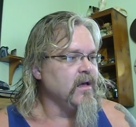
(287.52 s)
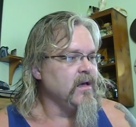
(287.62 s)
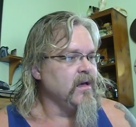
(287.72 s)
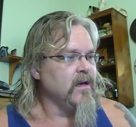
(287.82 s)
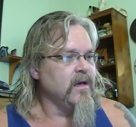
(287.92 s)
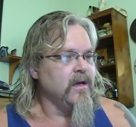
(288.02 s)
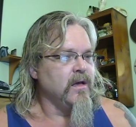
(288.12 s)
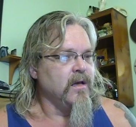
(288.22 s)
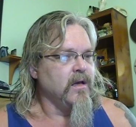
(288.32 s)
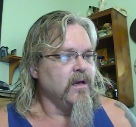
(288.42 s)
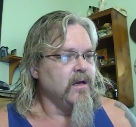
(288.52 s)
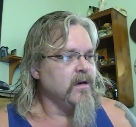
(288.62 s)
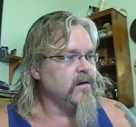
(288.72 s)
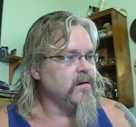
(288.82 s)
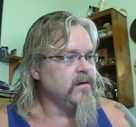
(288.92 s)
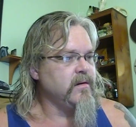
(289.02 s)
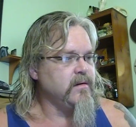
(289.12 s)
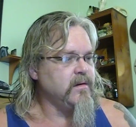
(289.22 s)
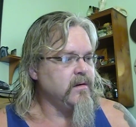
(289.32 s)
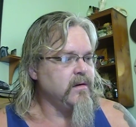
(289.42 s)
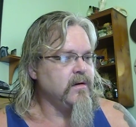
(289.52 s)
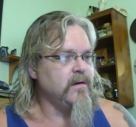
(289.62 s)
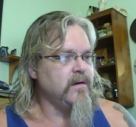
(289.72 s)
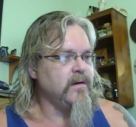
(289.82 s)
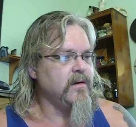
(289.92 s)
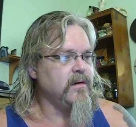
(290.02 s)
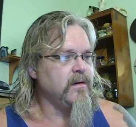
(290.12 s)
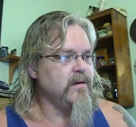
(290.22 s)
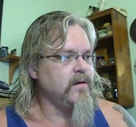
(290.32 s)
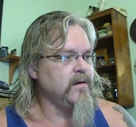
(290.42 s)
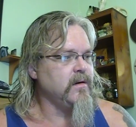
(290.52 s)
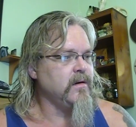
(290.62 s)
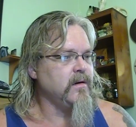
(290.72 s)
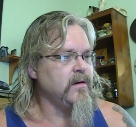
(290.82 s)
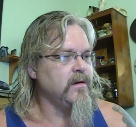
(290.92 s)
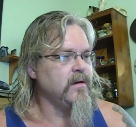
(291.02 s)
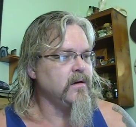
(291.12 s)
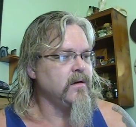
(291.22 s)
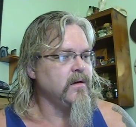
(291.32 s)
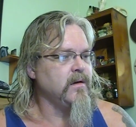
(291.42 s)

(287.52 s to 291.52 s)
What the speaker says: [no speech]